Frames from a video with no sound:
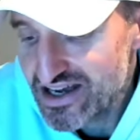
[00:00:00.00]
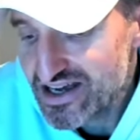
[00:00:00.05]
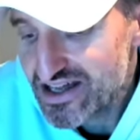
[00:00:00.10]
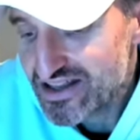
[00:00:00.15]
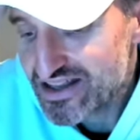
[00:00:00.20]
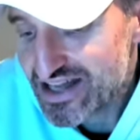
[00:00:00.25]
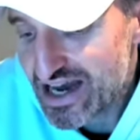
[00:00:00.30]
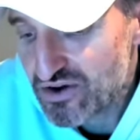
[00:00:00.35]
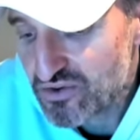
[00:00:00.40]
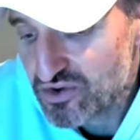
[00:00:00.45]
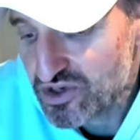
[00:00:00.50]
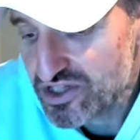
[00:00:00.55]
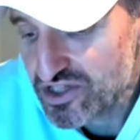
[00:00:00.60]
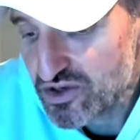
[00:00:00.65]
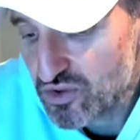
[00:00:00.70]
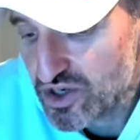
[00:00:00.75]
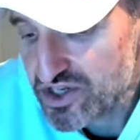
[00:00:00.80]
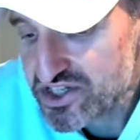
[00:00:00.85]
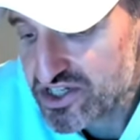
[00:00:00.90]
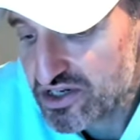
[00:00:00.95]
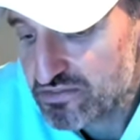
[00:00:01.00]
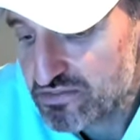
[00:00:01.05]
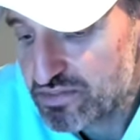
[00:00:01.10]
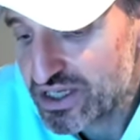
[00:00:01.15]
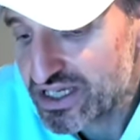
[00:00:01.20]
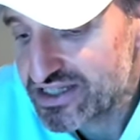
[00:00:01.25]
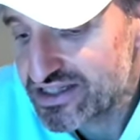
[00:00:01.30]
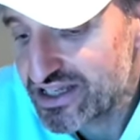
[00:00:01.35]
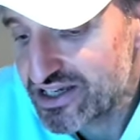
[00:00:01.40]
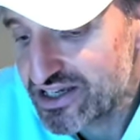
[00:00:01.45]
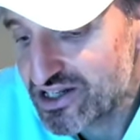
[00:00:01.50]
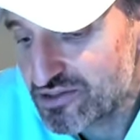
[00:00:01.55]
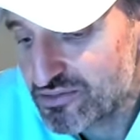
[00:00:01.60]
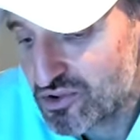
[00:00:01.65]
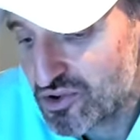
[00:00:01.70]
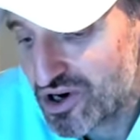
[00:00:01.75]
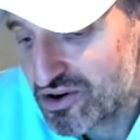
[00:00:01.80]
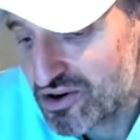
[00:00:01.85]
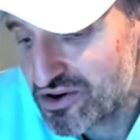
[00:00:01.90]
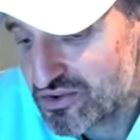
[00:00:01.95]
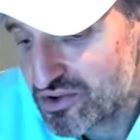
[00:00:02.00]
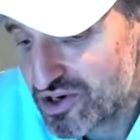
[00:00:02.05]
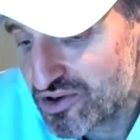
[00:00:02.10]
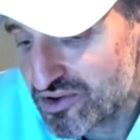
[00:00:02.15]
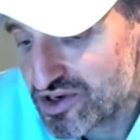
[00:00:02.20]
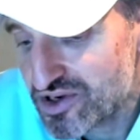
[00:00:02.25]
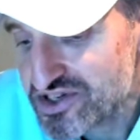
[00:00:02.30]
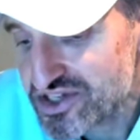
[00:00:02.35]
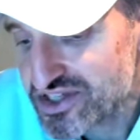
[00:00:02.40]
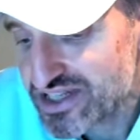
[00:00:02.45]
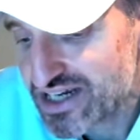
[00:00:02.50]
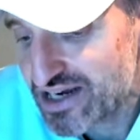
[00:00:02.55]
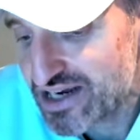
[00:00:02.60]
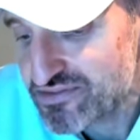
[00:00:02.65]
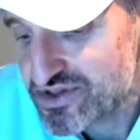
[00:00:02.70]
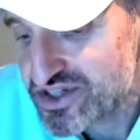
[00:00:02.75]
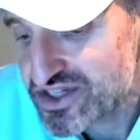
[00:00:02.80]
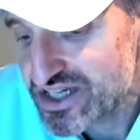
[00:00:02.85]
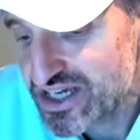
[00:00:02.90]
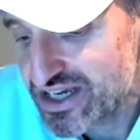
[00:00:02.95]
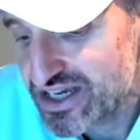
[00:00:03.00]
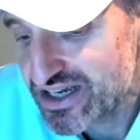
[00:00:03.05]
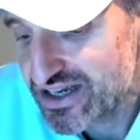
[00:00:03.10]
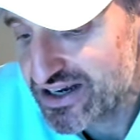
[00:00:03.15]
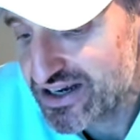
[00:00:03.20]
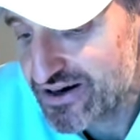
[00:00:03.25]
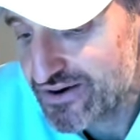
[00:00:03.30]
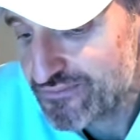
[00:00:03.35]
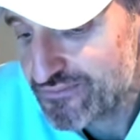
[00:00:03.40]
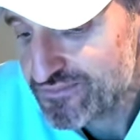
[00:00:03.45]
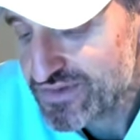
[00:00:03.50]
That really wasn't a big deal. Where where was it that I'm seeing here?